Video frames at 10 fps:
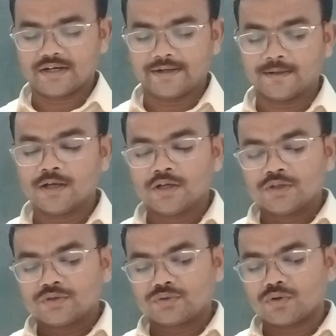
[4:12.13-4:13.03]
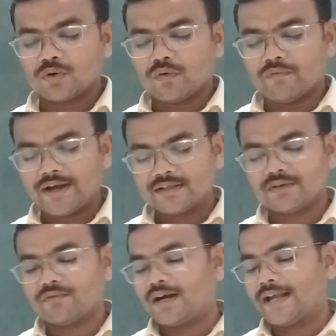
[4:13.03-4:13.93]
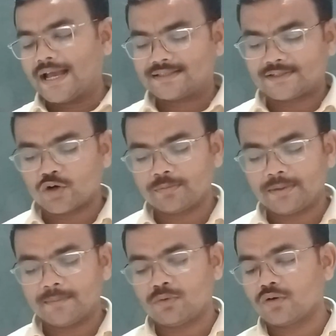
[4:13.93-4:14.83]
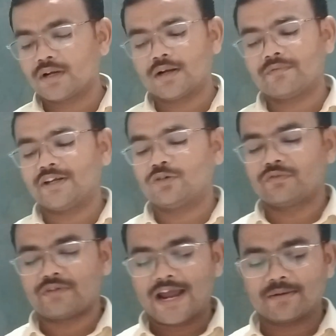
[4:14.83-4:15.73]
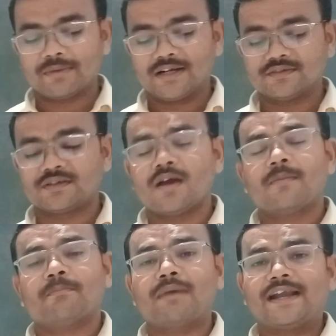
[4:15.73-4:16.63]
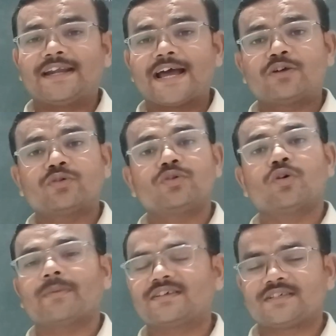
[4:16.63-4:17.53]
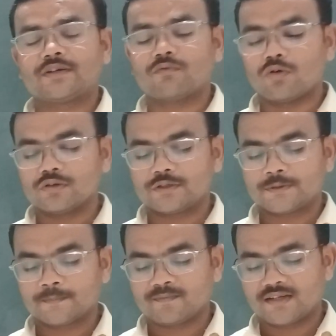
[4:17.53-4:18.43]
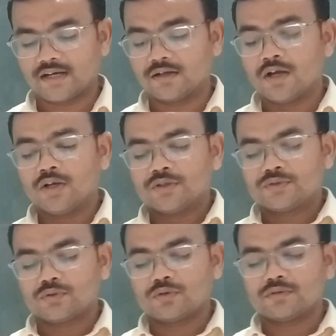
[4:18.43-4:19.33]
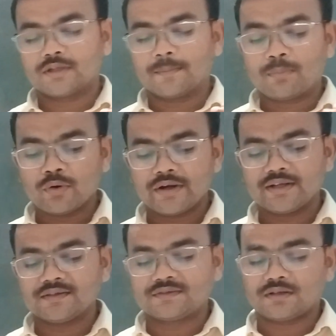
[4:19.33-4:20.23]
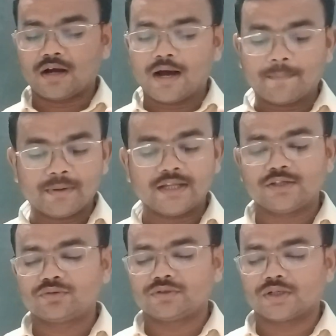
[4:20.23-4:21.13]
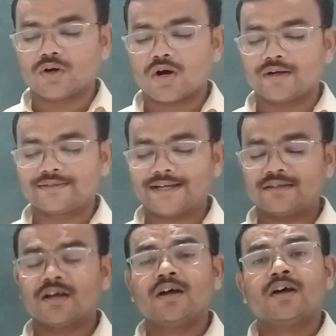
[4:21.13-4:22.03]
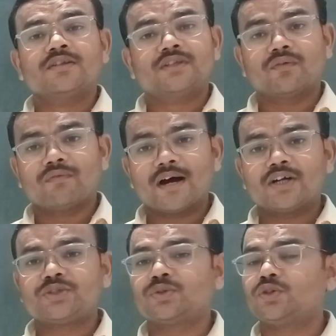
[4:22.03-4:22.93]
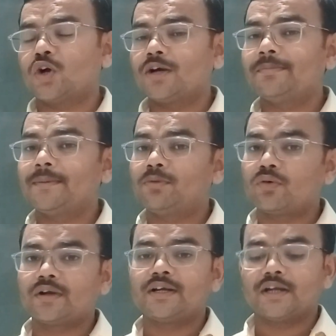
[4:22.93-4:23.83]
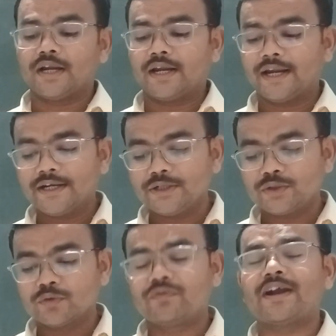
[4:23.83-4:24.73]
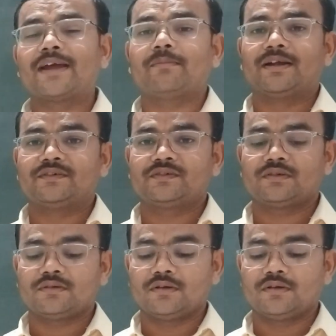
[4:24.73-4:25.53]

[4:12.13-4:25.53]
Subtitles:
right? So where the world has not been broken up into fragments by narrow domestic walls, right? So the poet is appealing to the God that the world should not be broken into fragments